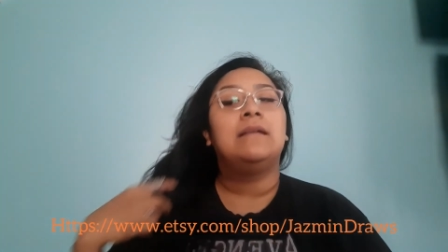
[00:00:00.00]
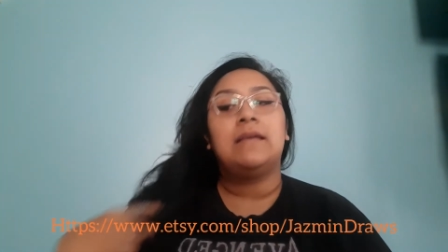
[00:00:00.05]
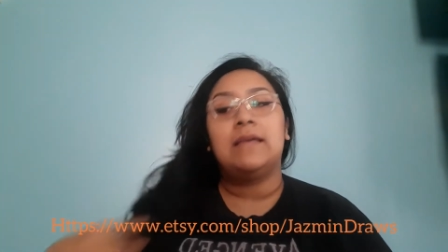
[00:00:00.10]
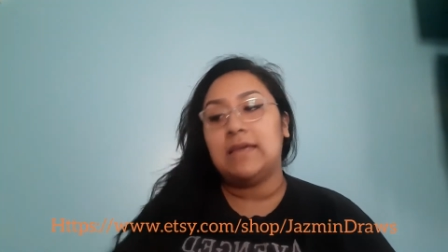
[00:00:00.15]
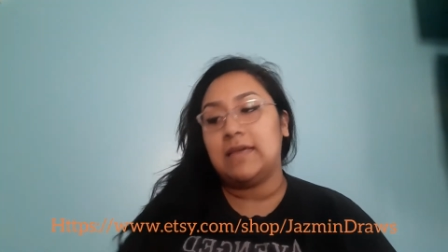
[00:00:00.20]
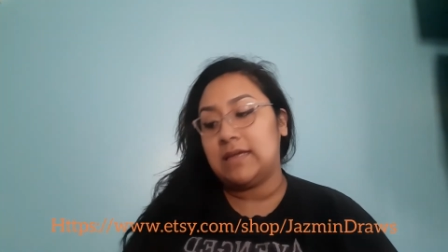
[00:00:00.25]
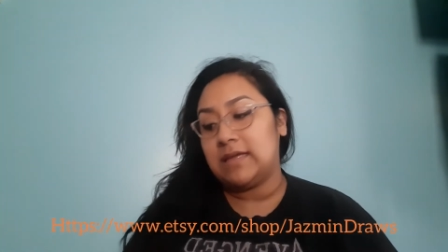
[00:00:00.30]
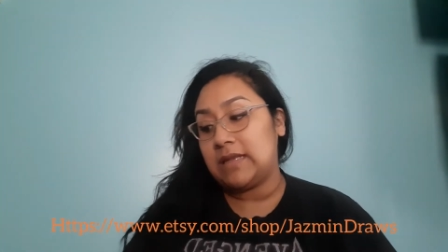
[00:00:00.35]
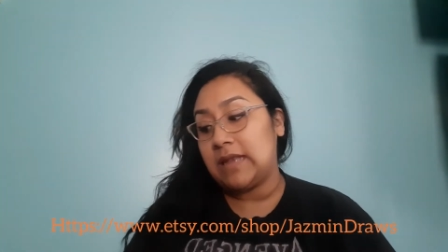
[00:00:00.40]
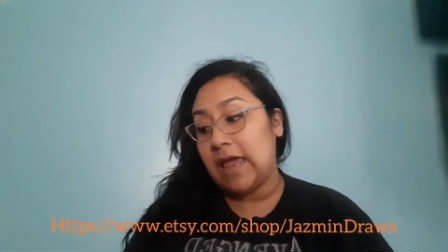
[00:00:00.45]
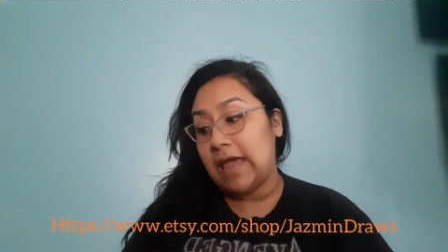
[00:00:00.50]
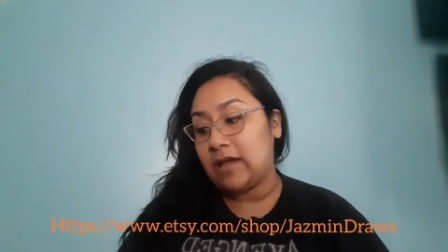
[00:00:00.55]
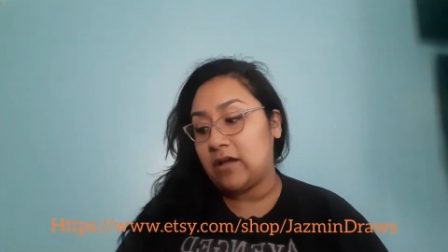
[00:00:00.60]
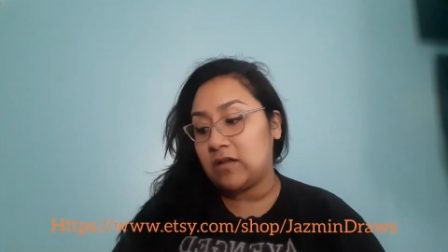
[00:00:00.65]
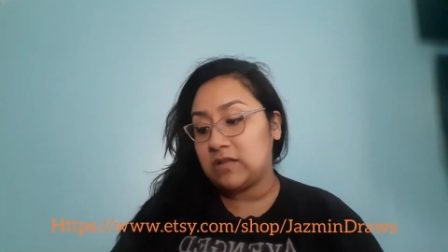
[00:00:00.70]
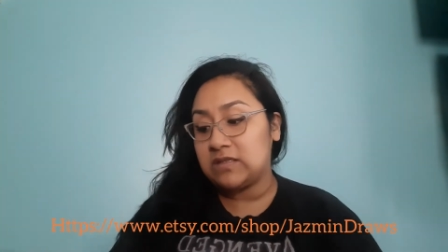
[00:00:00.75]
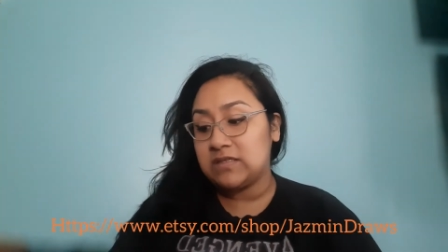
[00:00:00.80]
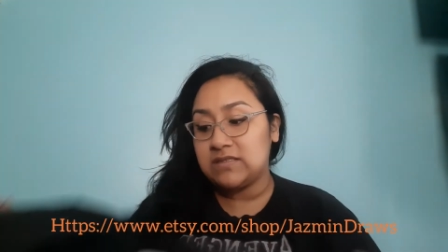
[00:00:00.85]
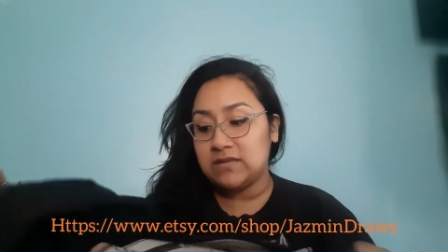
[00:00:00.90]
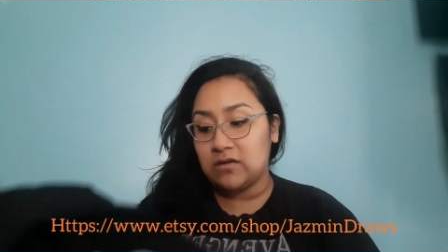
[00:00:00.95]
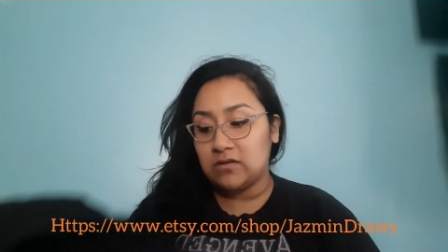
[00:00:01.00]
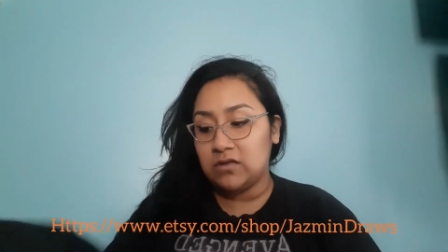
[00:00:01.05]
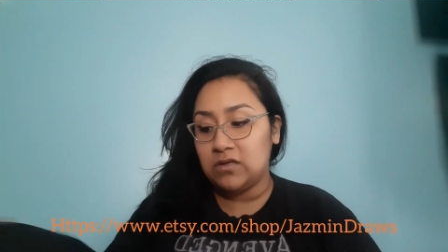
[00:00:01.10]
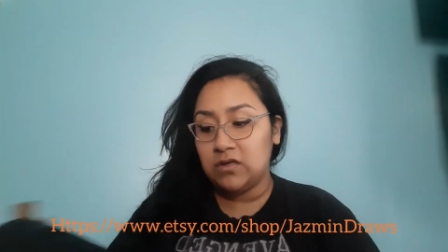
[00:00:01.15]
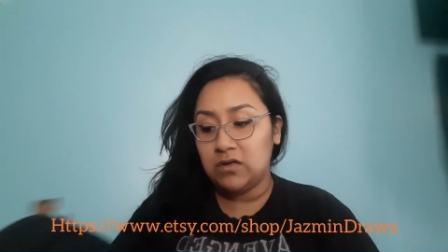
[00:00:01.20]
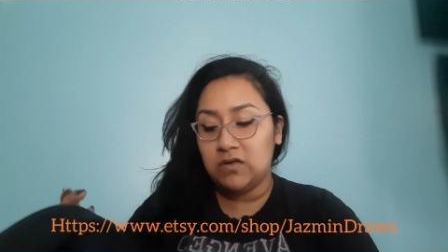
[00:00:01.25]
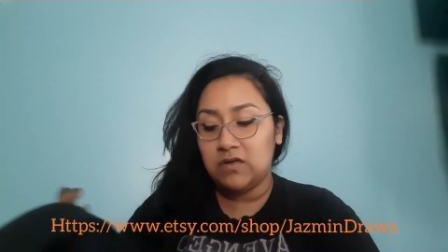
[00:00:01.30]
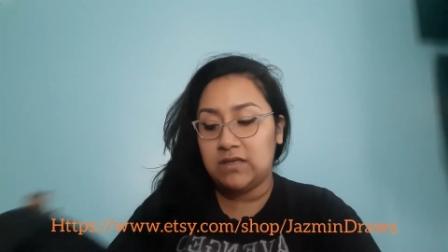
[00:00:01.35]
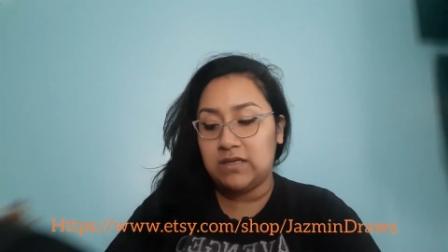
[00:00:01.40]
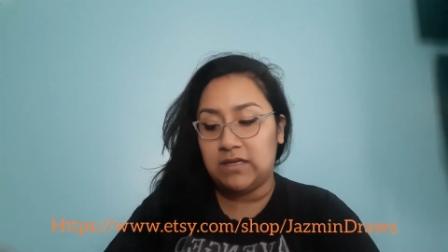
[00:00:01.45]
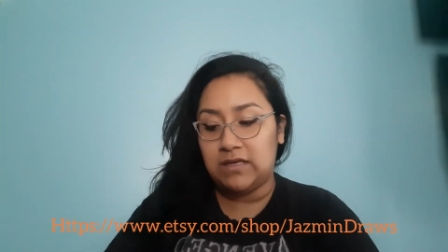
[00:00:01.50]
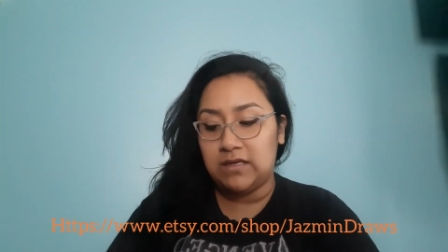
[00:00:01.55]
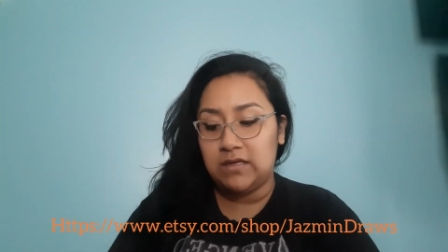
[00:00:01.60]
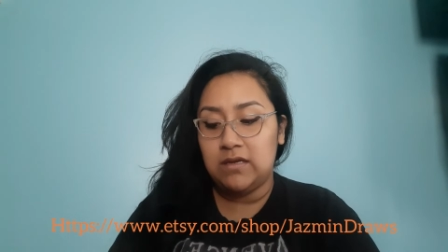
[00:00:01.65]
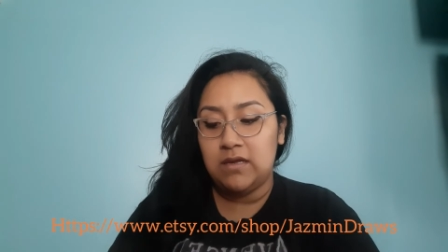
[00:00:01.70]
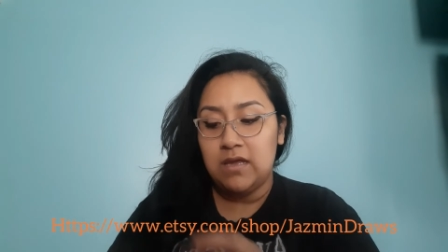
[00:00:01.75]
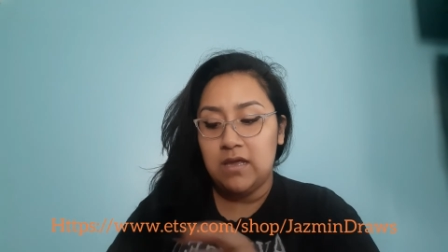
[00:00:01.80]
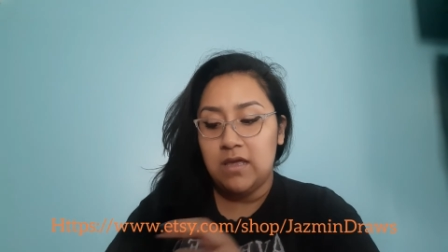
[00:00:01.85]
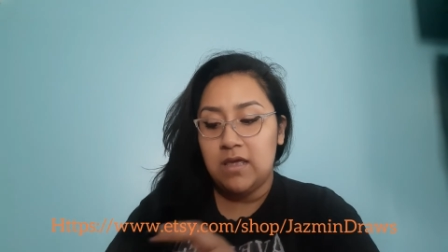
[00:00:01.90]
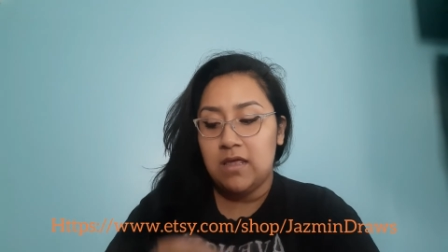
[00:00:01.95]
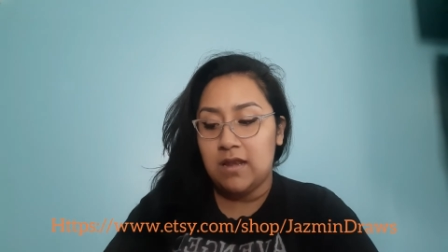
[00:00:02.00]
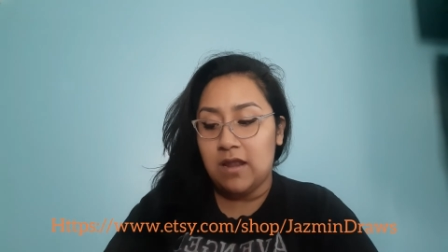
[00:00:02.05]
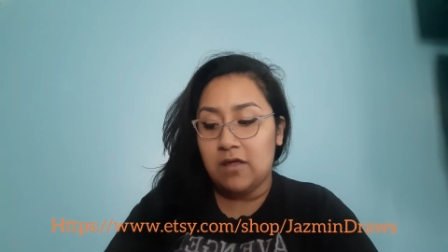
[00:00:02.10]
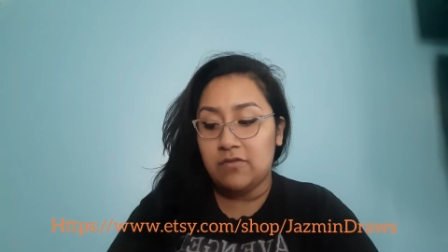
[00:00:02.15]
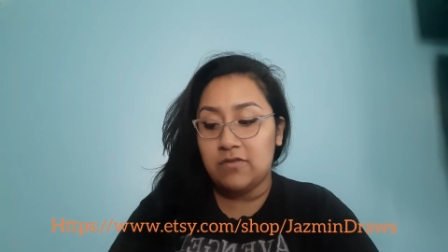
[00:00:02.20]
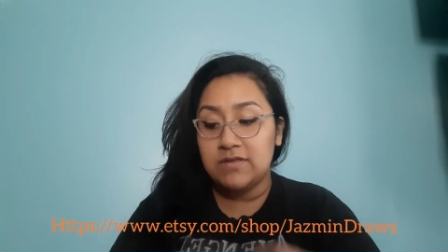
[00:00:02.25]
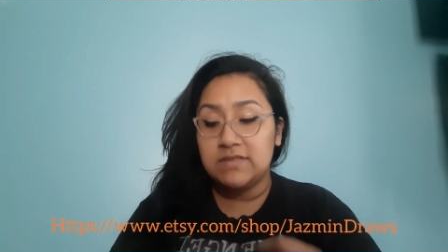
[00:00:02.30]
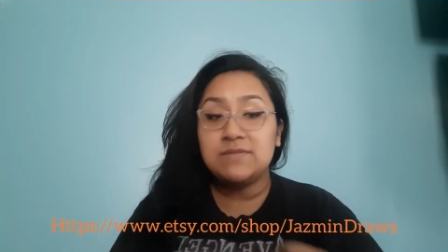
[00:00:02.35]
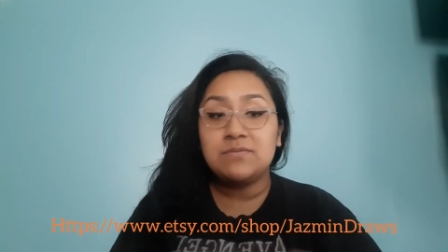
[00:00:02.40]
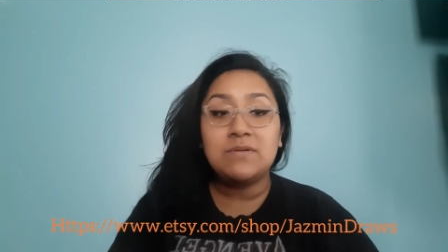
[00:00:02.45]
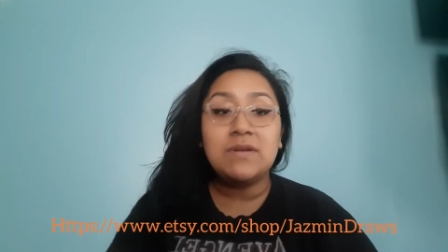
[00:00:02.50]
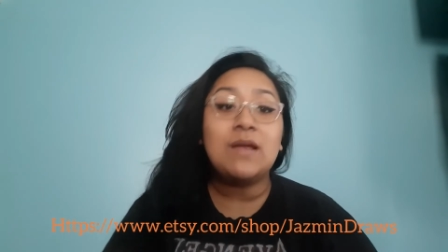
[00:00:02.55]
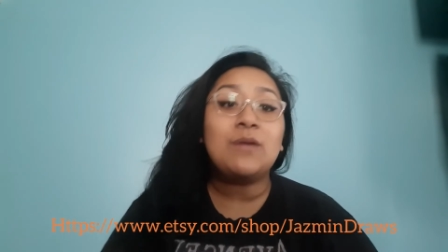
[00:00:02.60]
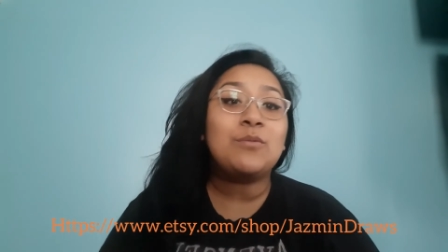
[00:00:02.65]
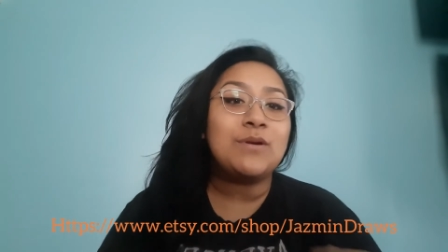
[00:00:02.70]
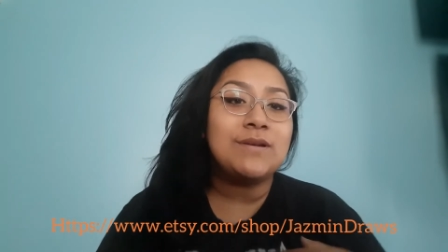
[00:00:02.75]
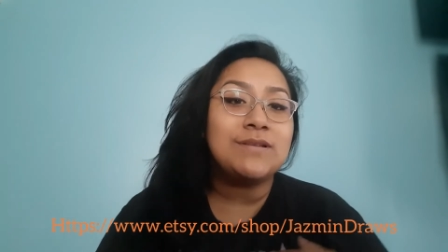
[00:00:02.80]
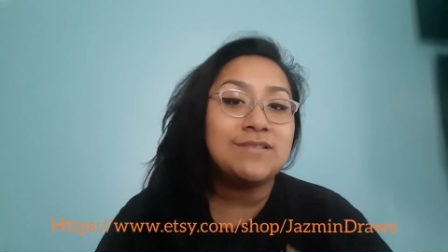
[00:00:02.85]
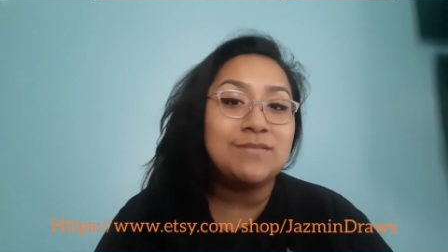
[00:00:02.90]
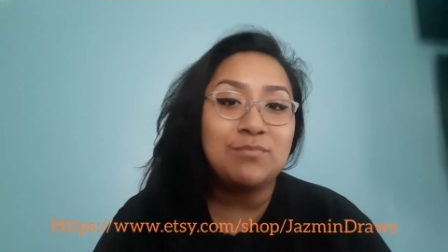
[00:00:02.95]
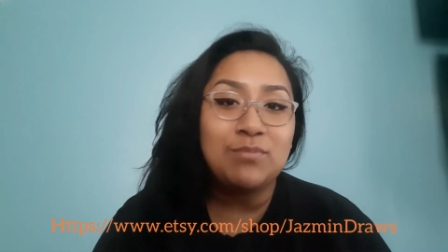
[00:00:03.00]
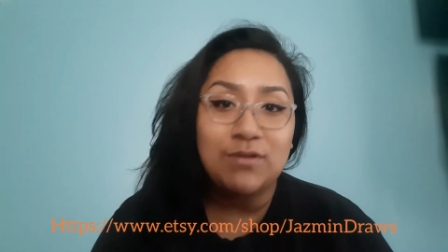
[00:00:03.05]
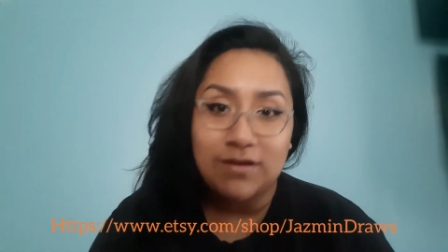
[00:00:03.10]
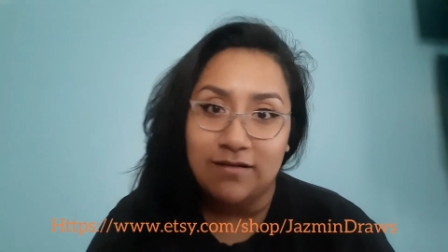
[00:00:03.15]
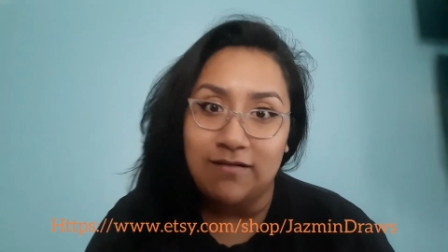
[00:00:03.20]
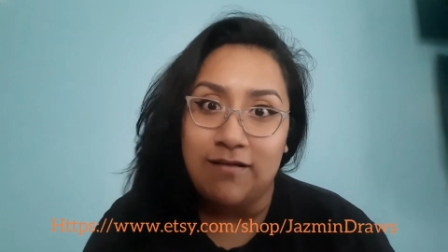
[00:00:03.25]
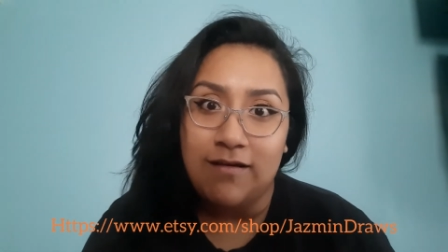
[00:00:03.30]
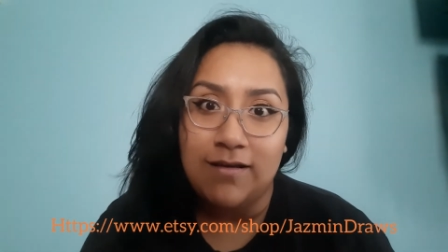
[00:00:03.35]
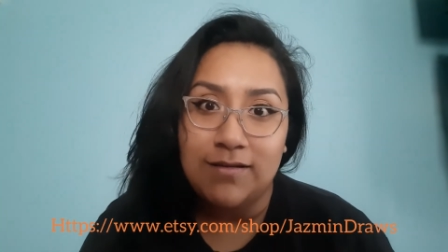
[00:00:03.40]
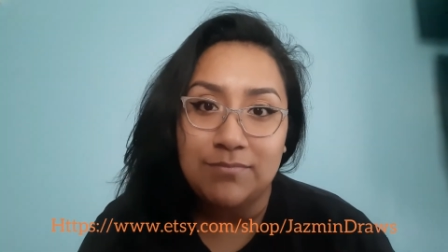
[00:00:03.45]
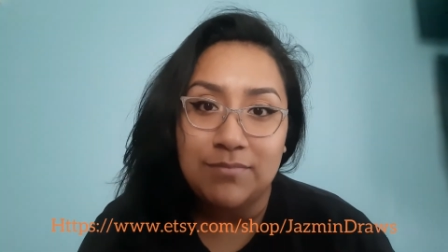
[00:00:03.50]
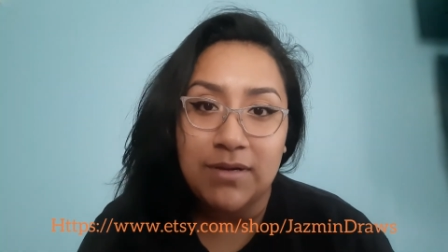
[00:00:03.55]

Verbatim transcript: And I got this on a hoodie. Now this one I wanted to put it on,